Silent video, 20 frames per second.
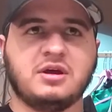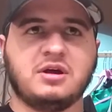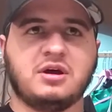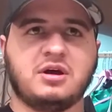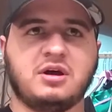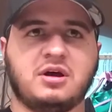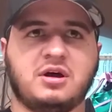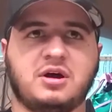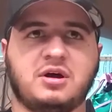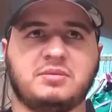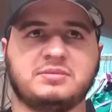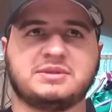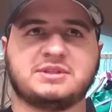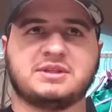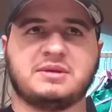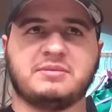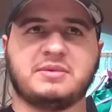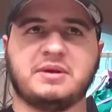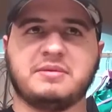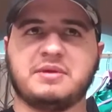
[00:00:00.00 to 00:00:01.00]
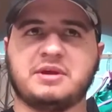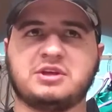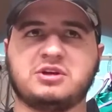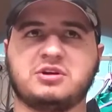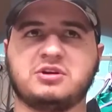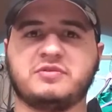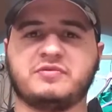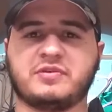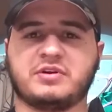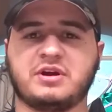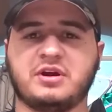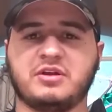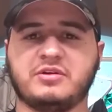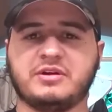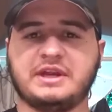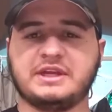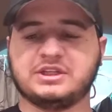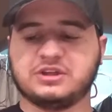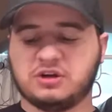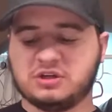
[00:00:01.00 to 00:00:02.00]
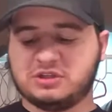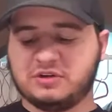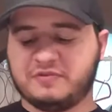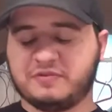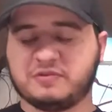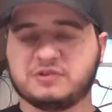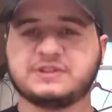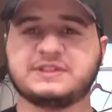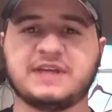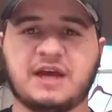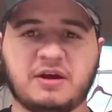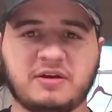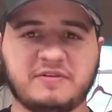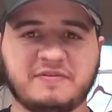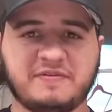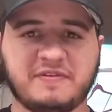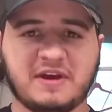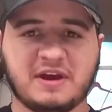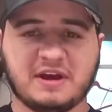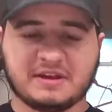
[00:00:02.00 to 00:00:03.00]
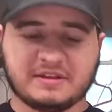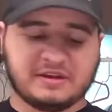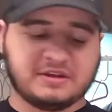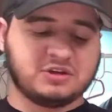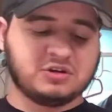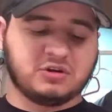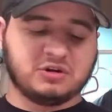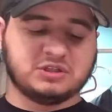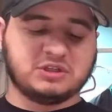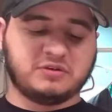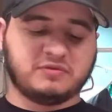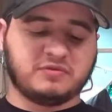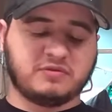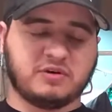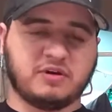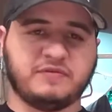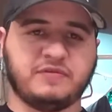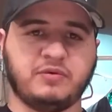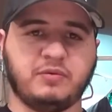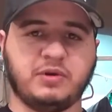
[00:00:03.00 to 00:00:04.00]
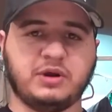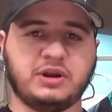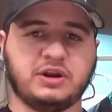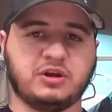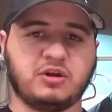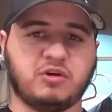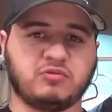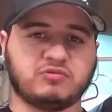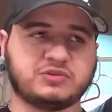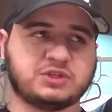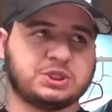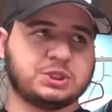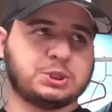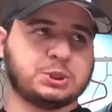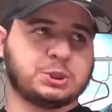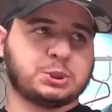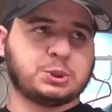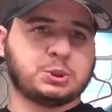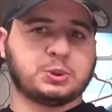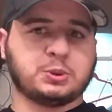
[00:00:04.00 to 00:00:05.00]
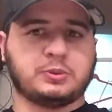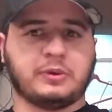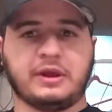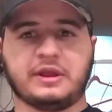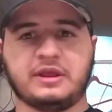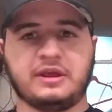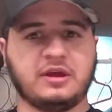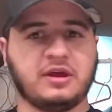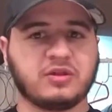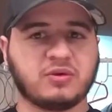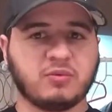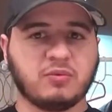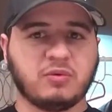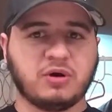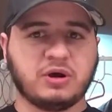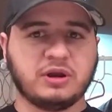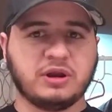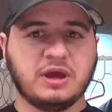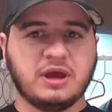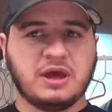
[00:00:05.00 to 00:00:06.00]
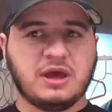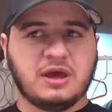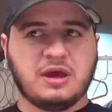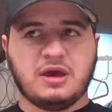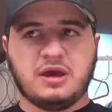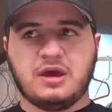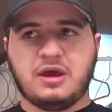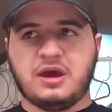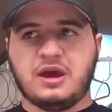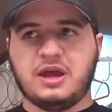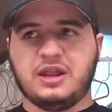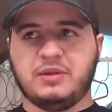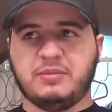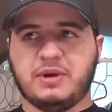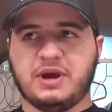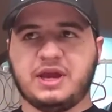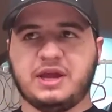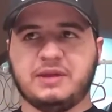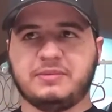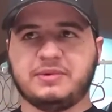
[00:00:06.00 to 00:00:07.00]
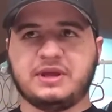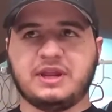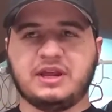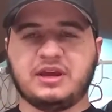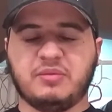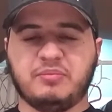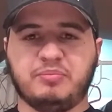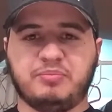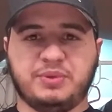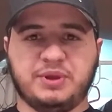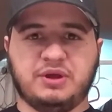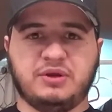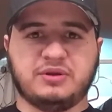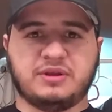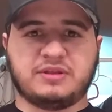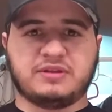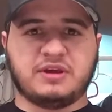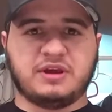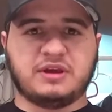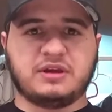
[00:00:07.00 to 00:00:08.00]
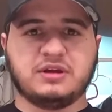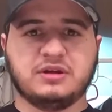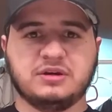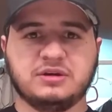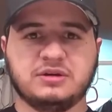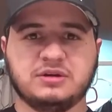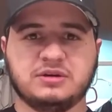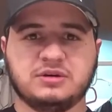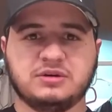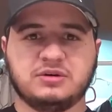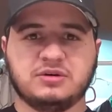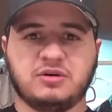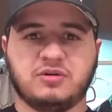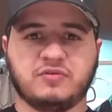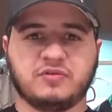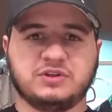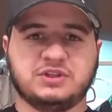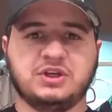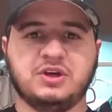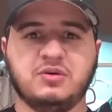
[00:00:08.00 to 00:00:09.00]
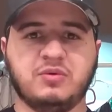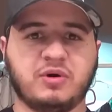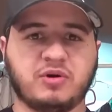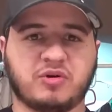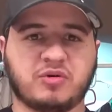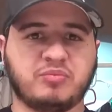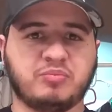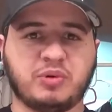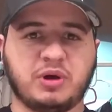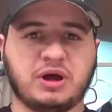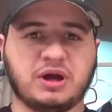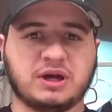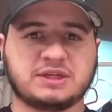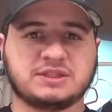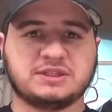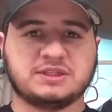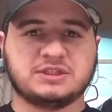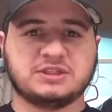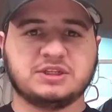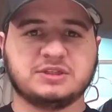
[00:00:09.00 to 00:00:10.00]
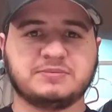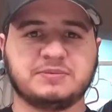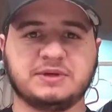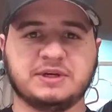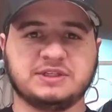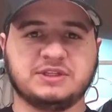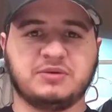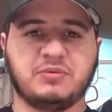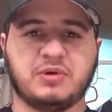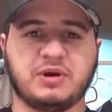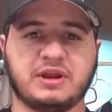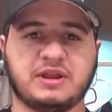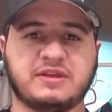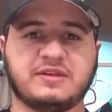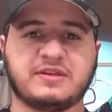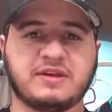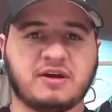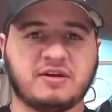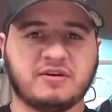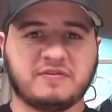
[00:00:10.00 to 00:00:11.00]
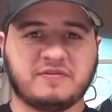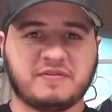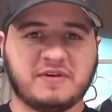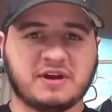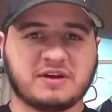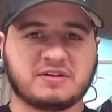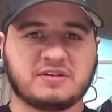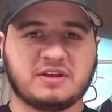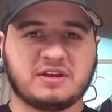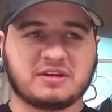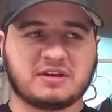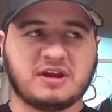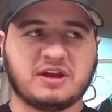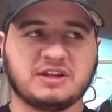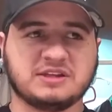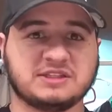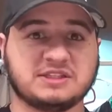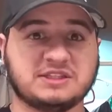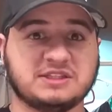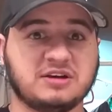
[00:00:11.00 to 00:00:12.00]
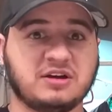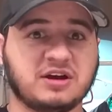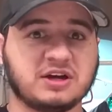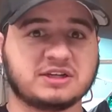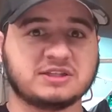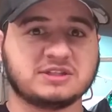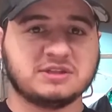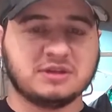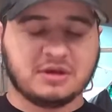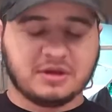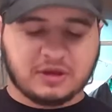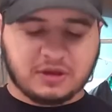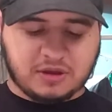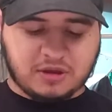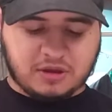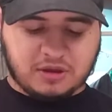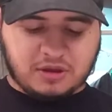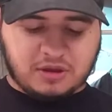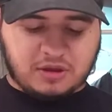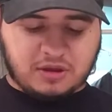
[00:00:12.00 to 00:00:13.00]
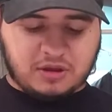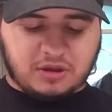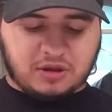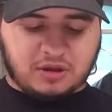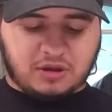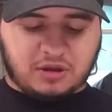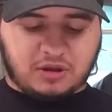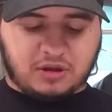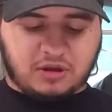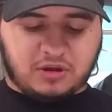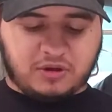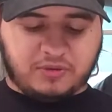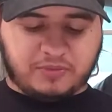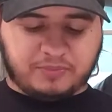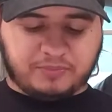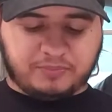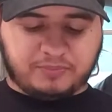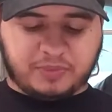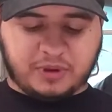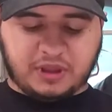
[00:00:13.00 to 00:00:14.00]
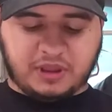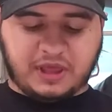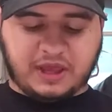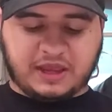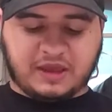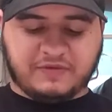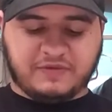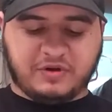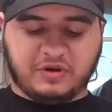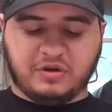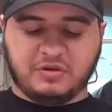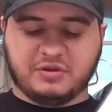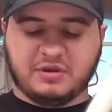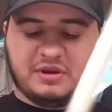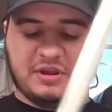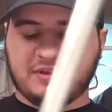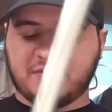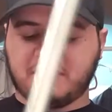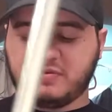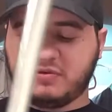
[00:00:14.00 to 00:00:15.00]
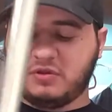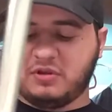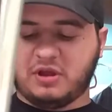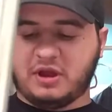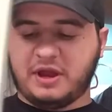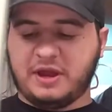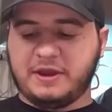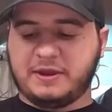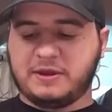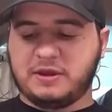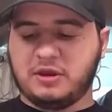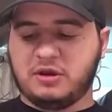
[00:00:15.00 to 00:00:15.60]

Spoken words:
Sometimes they charge you for color. They charge you for sound effects. They charge you for if you wanted to go like the other one, and you might end up getting a bill that's like over $200 just because you wanted sound effects, and that kind of sucks. But like if you're using this for like